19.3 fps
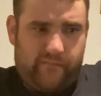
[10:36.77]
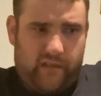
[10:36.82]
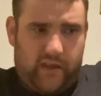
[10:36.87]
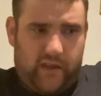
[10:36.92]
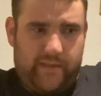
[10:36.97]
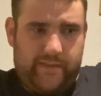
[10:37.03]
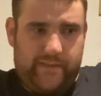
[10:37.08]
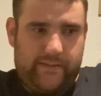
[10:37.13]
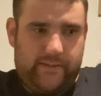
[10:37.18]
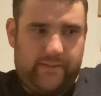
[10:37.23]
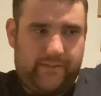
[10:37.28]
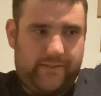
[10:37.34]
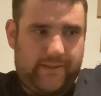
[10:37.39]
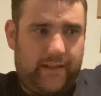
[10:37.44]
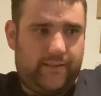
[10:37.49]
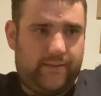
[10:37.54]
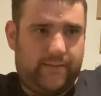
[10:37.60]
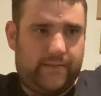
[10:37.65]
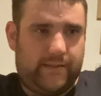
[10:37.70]
I
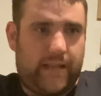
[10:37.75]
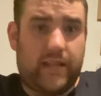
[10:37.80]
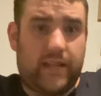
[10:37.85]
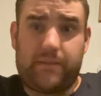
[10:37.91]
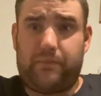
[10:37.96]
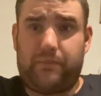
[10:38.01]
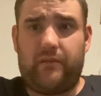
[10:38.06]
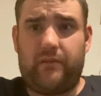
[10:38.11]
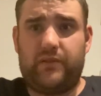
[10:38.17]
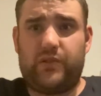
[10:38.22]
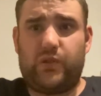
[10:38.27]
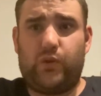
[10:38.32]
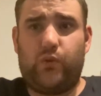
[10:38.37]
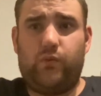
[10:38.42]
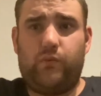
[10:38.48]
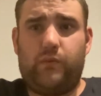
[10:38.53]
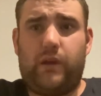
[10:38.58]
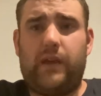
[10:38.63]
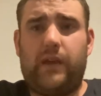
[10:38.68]
think that's pretty much
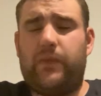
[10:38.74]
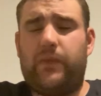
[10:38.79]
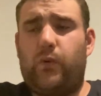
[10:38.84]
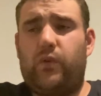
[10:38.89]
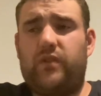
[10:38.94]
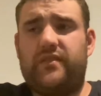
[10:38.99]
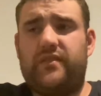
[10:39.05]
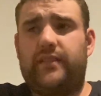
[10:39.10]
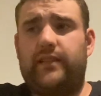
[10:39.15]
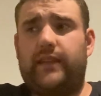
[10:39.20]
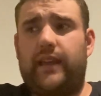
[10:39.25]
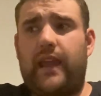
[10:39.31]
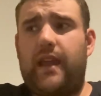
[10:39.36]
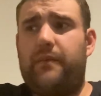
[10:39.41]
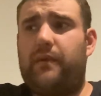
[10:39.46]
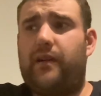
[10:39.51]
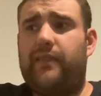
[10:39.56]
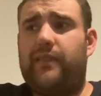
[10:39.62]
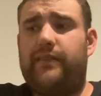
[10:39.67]
all my thoughts on the
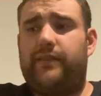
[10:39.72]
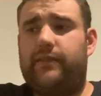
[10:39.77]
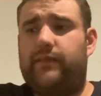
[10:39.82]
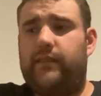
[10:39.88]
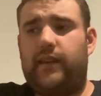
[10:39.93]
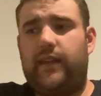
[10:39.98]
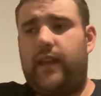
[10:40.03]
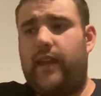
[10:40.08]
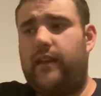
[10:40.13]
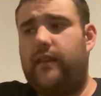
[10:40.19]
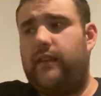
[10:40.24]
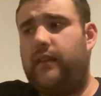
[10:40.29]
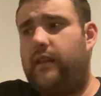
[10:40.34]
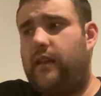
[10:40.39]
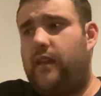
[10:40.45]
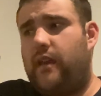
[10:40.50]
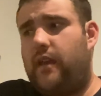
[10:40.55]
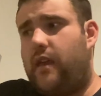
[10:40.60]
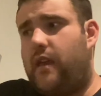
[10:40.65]
game. I, again,
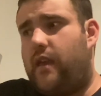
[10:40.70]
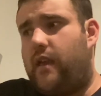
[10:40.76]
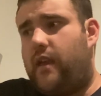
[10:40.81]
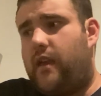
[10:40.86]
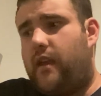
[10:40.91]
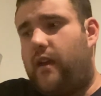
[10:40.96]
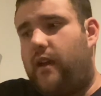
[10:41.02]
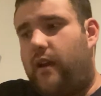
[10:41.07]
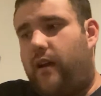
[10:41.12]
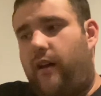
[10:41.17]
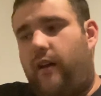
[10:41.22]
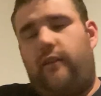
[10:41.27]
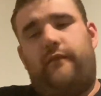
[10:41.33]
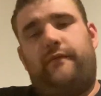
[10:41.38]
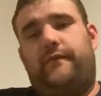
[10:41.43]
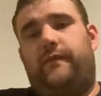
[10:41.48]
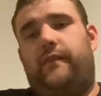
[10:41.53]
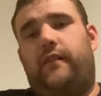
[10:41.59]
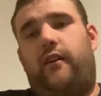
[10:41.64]

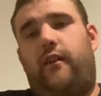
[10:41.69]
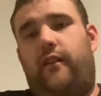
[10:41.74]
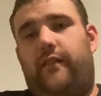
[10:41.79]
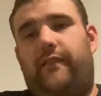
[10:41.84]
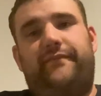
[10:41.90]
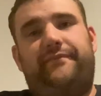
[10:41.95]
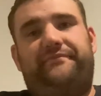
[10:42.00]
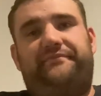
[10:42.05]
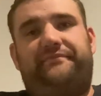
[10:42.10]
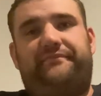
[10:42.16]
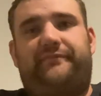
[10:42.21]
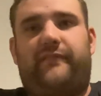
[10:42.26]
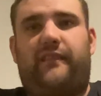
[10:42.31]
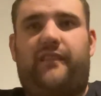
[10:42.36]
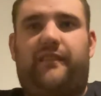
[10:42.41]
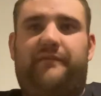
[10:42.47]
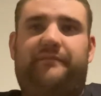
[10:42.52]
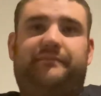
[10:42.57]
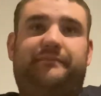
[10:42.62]
I,
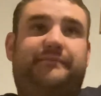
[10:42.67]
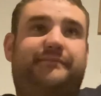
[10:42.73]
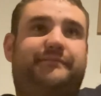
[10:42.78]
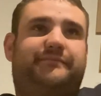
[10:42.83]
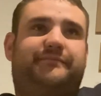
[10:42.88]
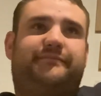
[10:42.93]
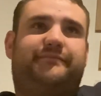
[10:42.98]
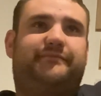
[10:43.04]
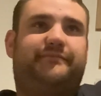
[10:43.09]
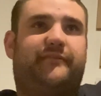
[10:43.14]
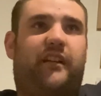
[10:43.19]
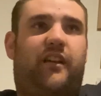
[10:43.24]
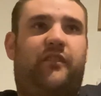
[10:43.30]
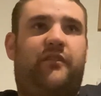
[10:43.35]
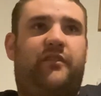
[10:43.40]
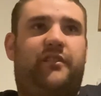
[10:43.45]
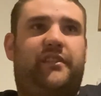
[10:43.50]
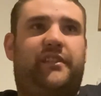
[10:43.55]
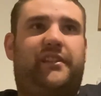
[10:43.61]
I
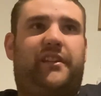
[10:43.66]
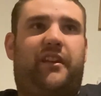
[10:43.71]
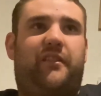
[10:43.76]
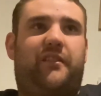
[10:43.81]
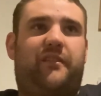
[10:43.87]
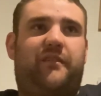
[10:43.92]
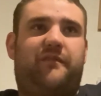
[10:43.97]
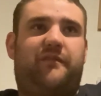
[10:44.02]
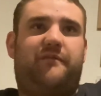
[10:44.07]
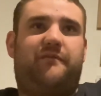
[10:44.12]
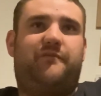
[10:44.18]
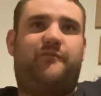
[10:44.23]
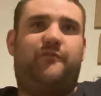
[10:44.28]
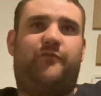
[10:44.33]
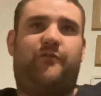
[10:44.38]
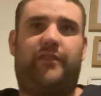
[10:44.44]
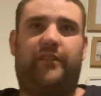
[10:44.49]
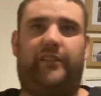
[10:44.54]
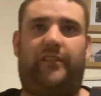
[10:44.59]
really don't
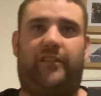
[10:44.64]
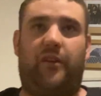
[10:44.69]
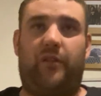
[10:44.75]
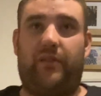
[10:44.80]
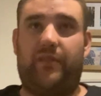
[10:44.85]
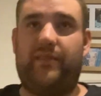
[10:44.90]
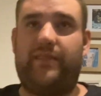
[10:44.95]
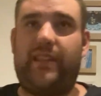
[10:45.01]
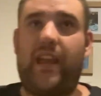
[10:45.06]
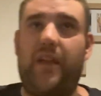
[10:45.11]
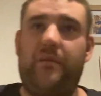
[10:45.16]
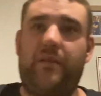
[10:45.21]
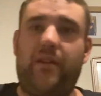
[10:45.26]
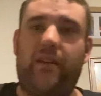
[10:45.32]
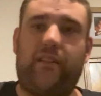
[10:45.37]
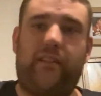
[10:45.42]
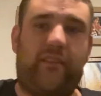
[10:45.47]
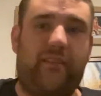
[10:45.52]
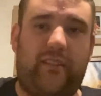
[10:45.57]
really know what to say
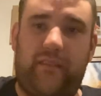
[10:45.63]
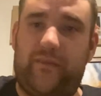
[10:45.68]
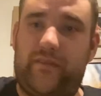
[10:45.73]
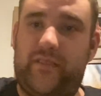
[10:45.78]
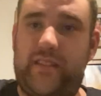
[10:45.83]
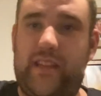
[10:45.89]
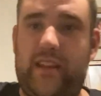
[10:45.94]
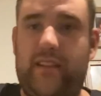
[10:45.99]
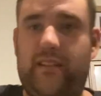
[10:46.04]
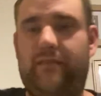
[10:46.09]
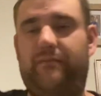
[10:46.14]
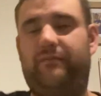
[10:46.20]
about it. I've said